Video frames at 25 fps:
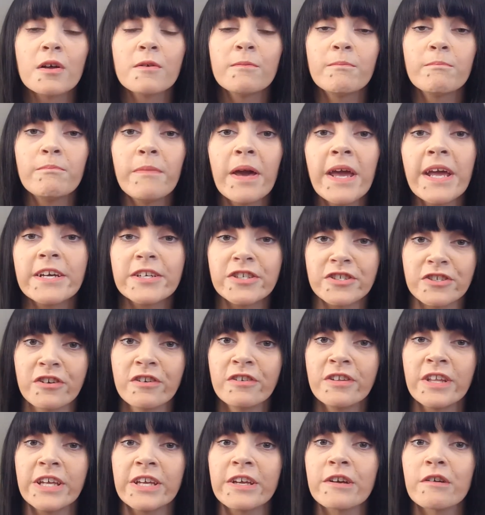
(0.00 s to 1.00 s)
Make
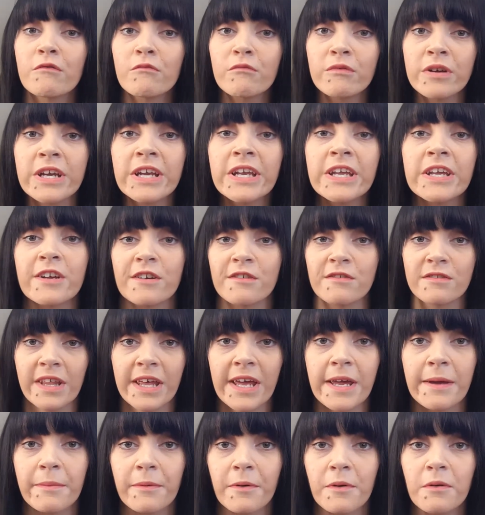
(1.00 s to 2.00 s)
sure that you're reading your
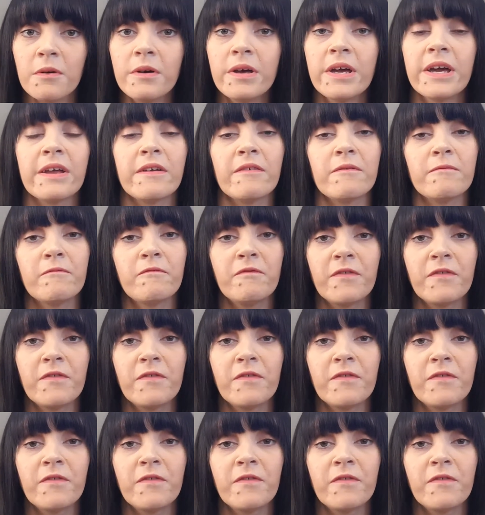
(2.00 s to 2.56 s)
label and